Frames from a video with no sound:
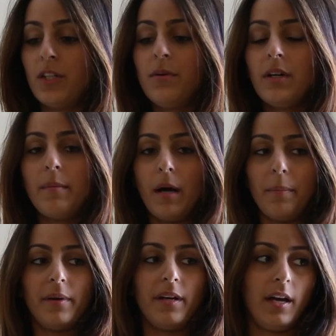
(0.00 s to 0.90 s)
don't come
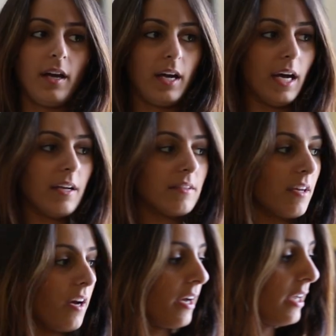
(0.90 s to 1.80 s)
up as
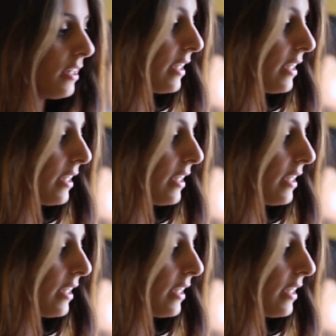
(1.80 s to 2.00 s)
high.